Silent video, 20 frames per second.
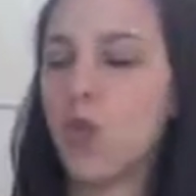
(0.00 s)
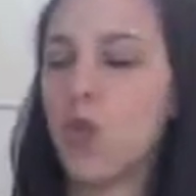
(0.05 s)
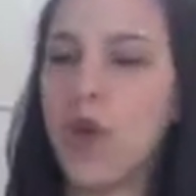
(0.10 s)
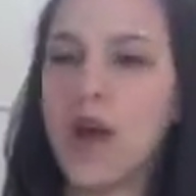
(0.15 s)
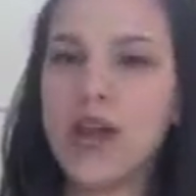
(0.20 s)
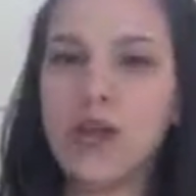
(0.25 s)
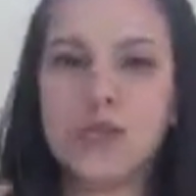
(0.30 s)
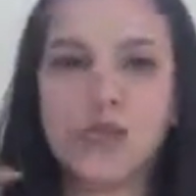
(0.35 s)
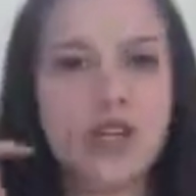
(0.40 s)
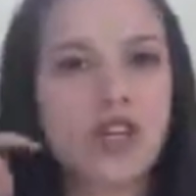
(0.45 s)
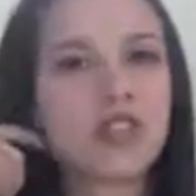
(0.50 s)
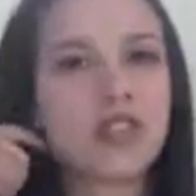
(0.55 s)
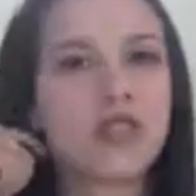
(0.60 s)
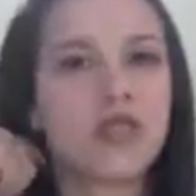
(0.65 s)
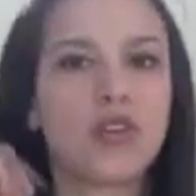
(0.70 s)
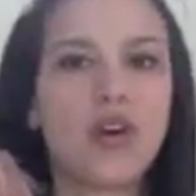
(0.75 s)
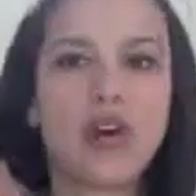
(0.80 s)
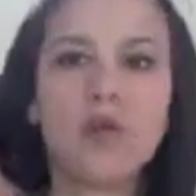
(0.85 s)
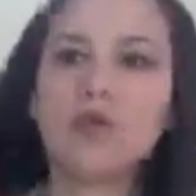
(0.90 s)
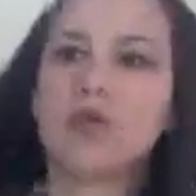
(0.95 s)
white
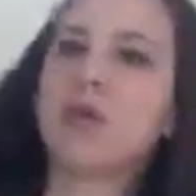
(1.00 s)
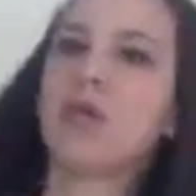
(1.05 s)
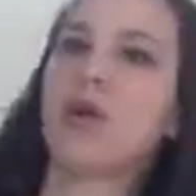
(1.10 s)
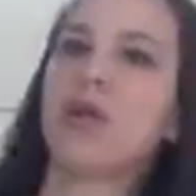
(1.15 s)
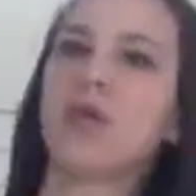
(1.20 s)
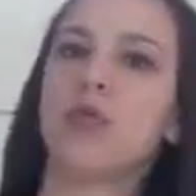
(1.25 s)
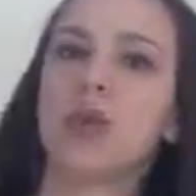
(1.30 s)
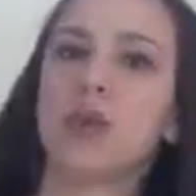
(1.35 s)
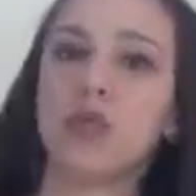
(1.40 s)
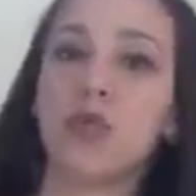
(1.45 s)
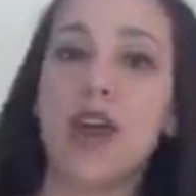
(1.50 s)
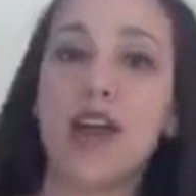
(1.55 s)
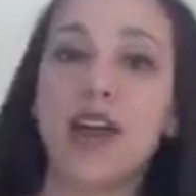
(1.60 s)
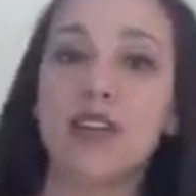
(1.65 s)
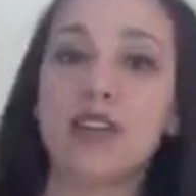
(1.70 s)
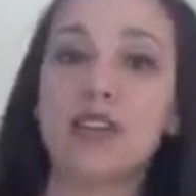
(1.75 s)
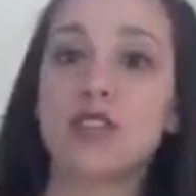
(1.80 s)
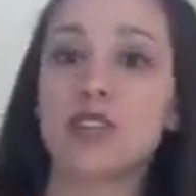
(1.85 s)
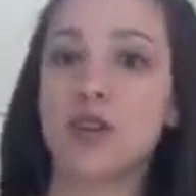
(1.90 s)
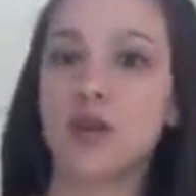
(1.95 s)
picture frames, but we
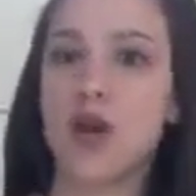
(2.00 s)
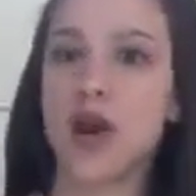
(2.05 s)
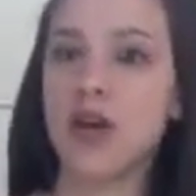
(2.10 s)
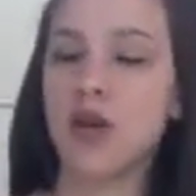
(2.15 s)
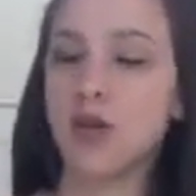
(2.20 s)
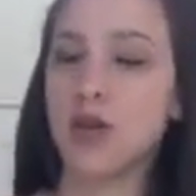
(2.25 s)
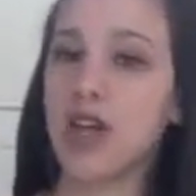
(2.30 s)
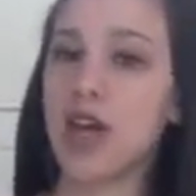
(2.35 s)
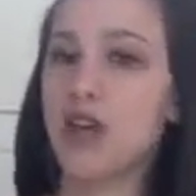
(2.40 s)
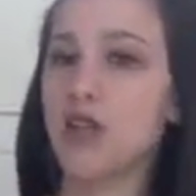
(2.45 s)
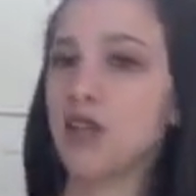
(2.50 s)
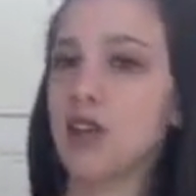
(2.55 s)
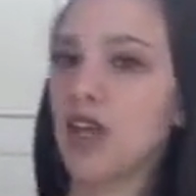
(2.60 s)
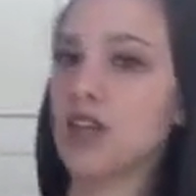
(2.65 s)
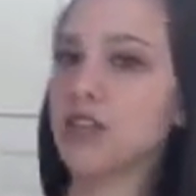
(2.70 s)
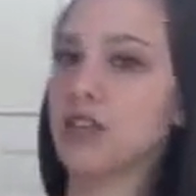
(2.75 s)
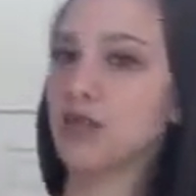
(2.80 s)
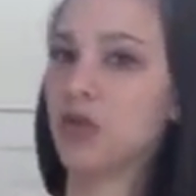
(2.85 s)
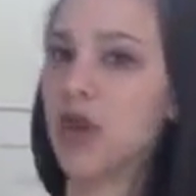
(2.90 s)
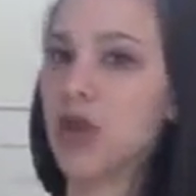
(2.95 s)
rent, so we have
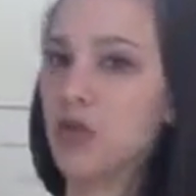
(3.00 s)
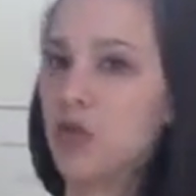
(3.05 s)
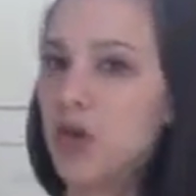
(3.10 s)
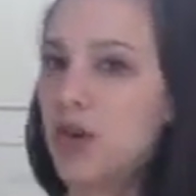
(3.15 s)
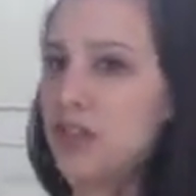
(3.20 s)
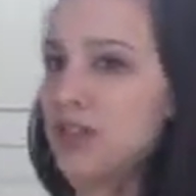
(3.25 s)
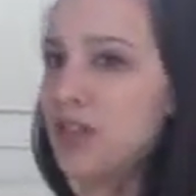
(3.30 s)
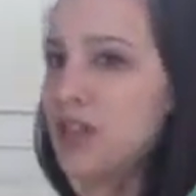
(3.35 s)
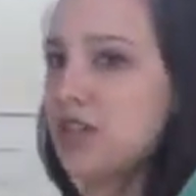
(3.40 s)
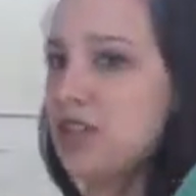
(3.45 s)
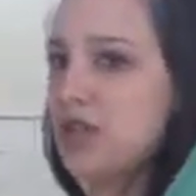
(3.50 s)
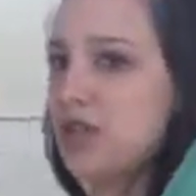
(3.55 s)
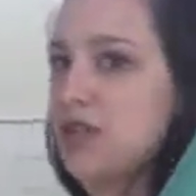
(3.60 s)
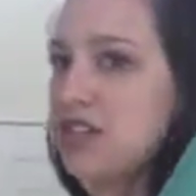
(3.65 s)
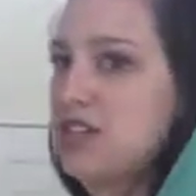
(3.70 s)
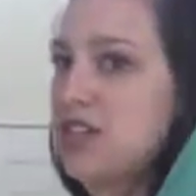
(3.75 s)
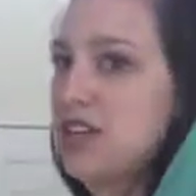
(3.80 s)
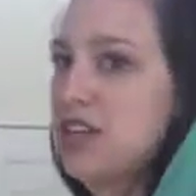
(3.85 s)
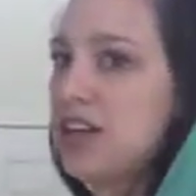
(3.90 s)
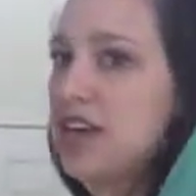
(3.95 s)
lots of white walls, as you
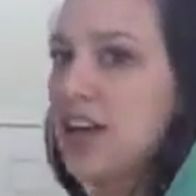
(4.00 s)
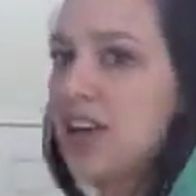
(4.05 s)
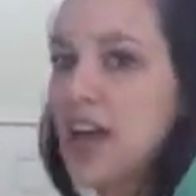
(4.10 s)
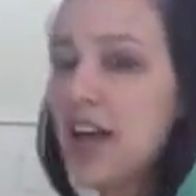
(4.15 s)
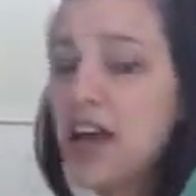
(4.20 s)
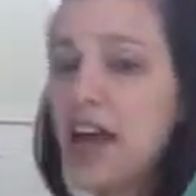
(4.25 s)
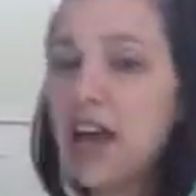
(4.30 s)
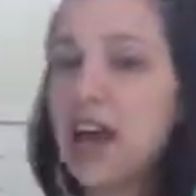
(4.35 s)
can see.